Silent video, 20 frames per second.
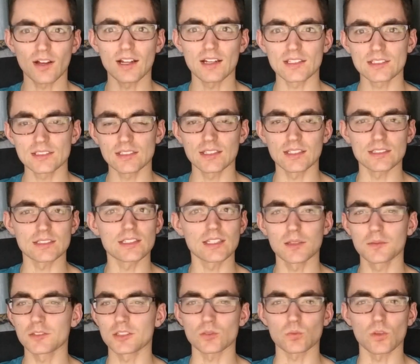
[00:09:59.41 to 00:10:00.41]
Honestly, his
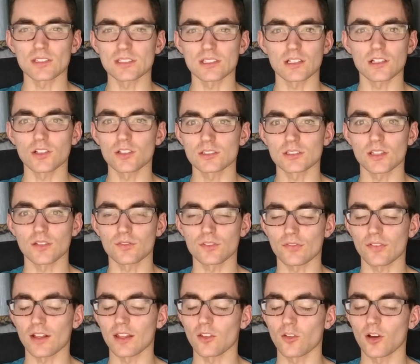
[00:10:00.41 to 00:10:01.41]
team just wasn't close enough
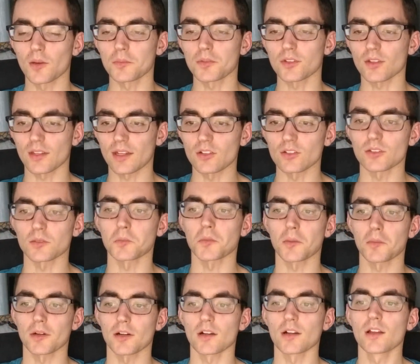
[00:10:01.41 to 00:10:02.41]
to follow up, so that was a
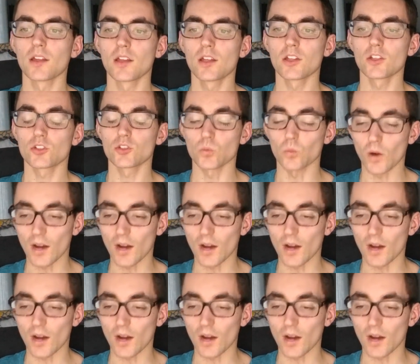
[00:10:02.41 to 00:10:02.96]
bummer to